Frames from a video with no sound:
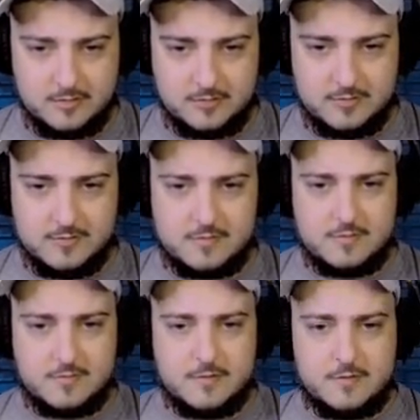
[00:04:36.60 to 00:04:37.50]

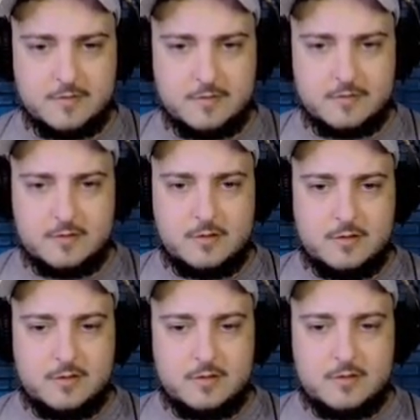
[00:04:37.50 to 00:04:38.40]

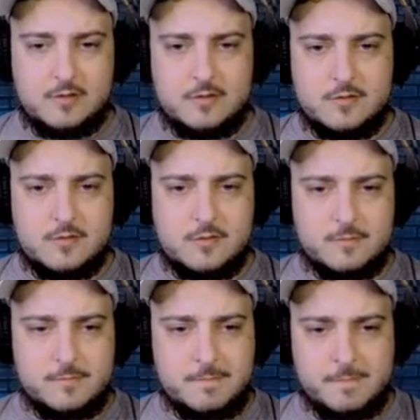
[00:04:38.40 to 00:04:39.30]

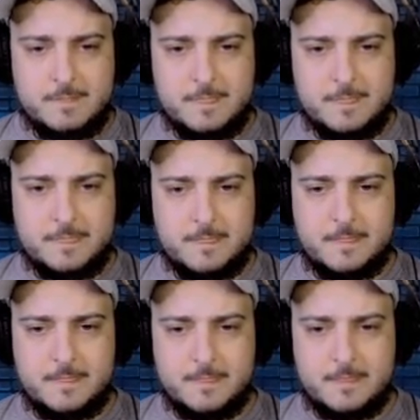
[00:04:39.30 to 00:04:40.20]

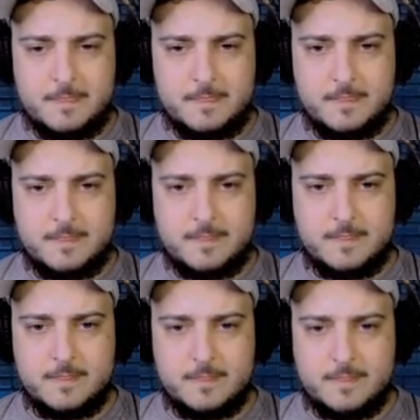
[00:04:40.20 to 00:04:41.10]

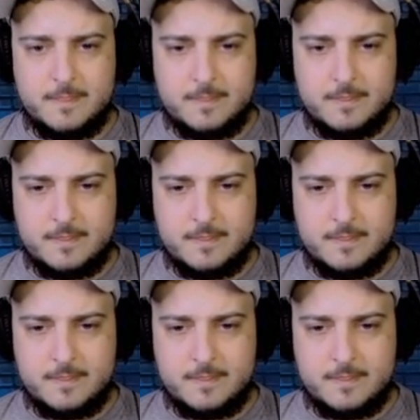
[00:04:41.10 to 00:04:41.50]
No one is speaking in this clip.